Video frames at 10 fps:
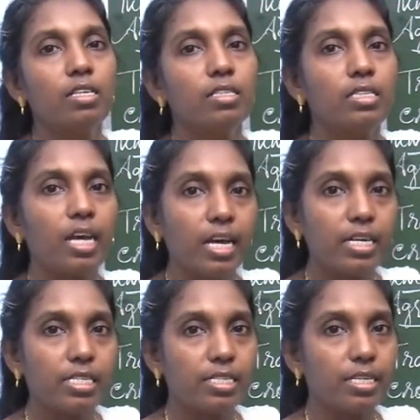
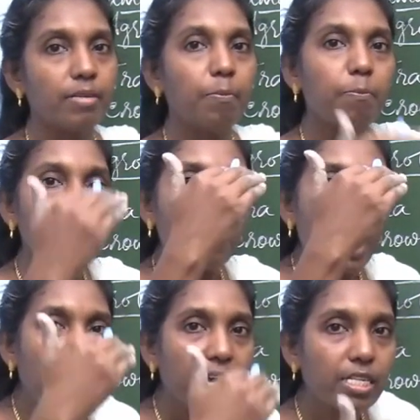there is a
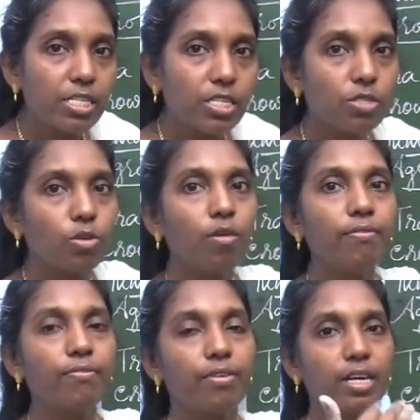bands of
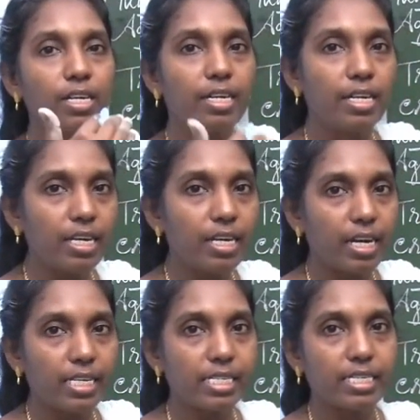
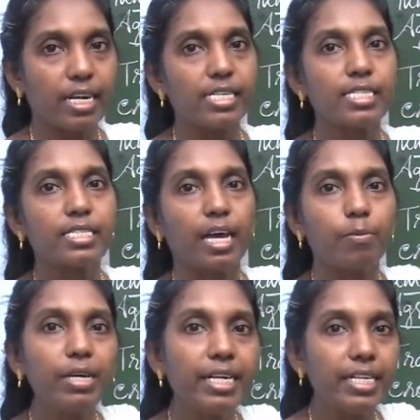DNA strands
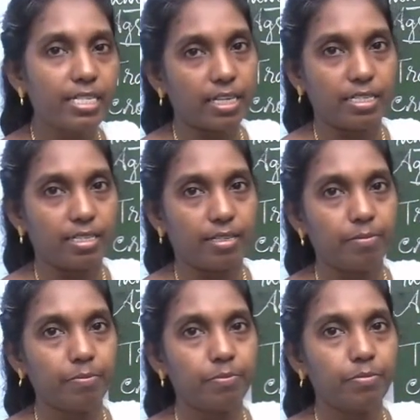can be detected.
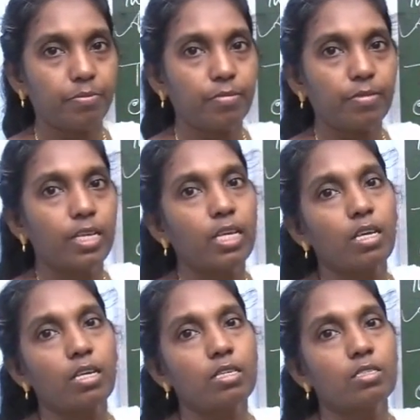
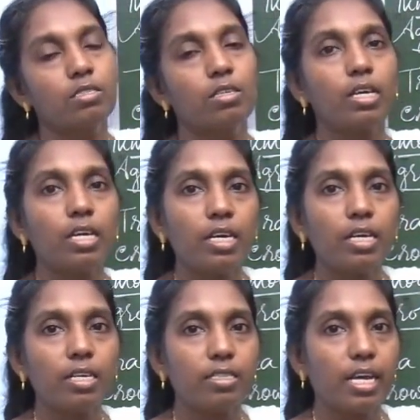So,
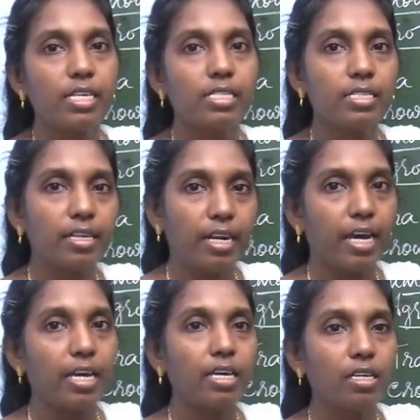here there is a
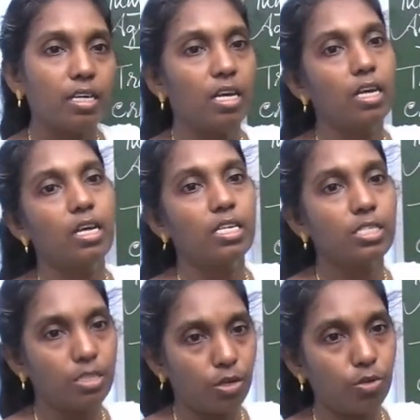dye
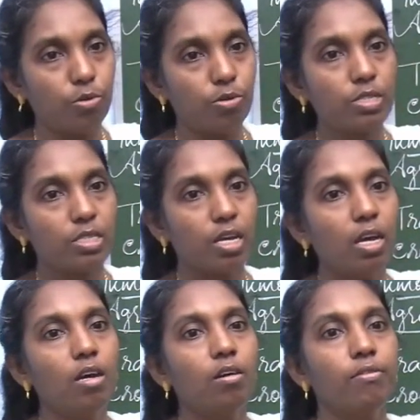is used
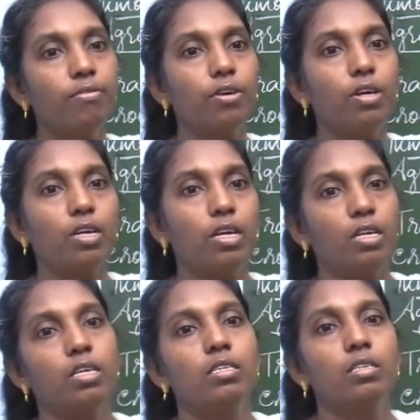
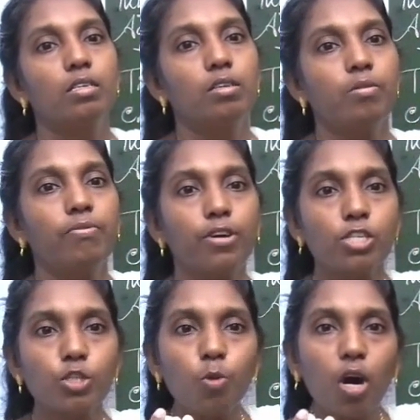for
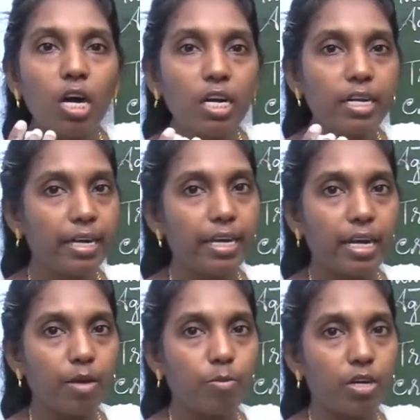smaller
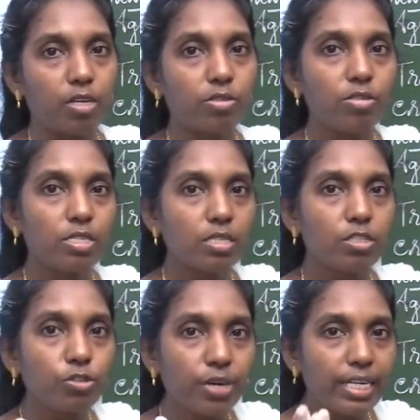DNA molecules.
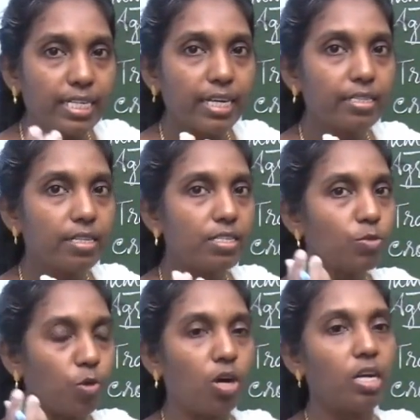To detect the
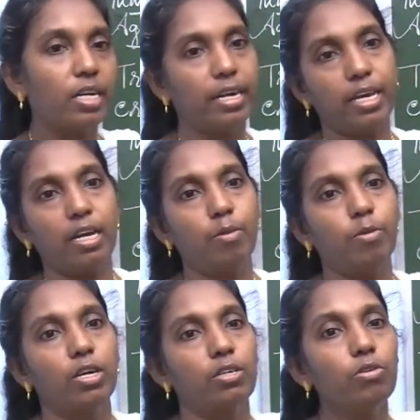smaller DNA
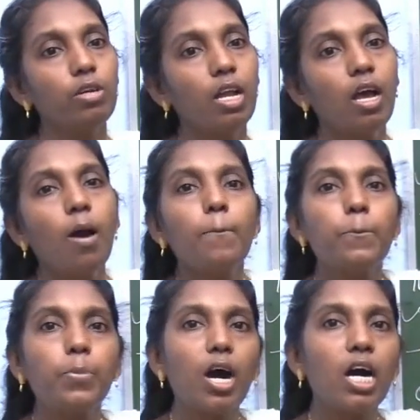molecule,
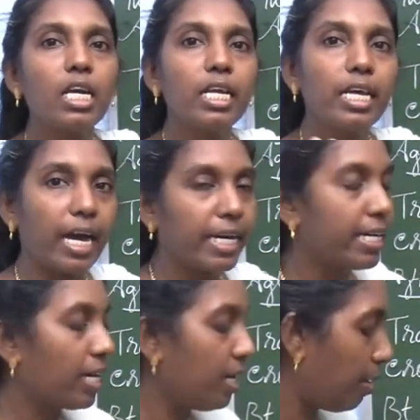
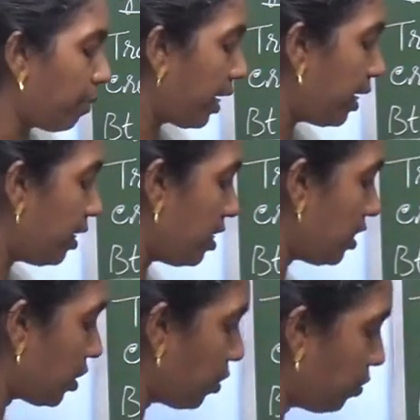polyacrylamide
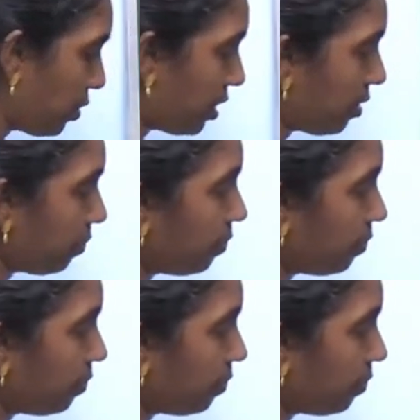is used.